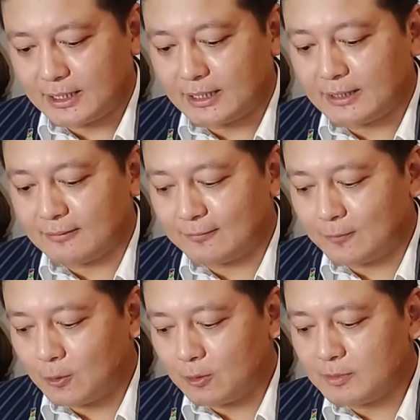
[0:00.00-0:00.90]
and
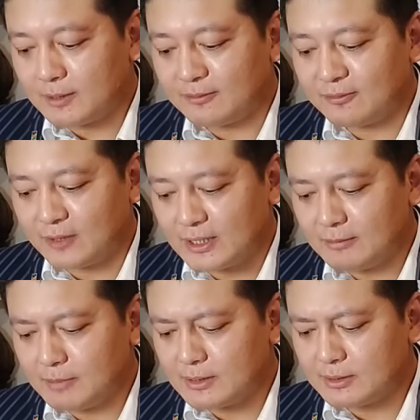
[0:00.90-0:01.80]
inform the
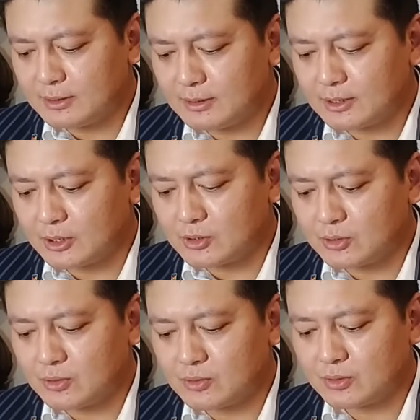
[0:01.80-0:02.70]
fundamental
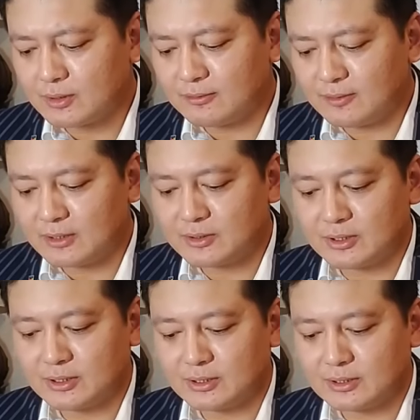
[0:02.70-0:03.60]
constitutional
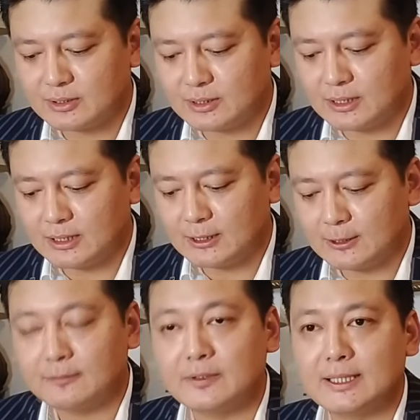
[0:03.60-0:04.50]
functions
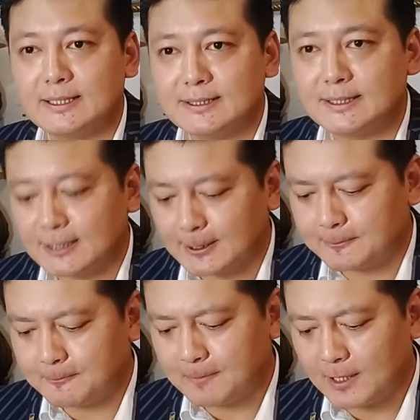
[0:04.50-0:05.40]
of the ECI,
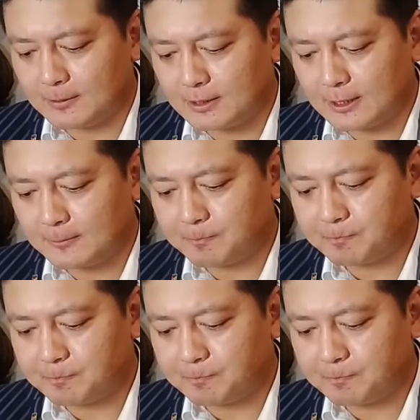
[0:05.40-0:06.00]
okay.